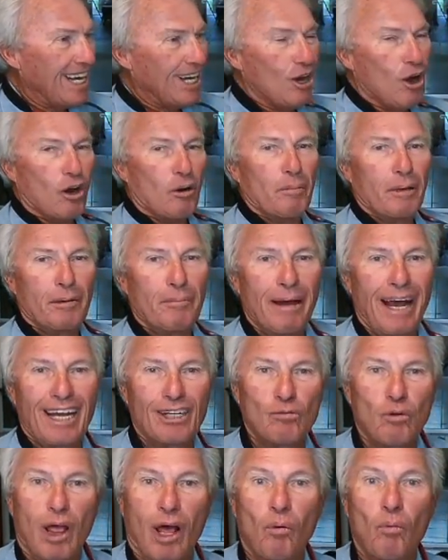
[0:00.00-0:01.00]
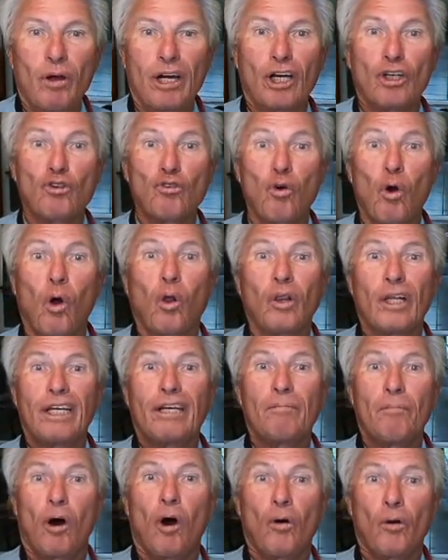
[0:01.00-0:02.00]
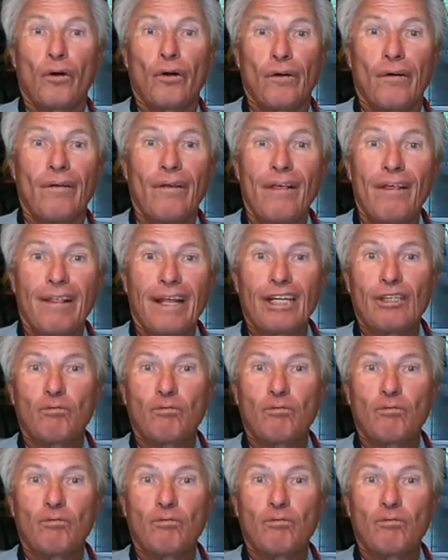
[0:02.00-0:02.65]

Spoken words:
He caught a big bass. Well, I won a trolling motor.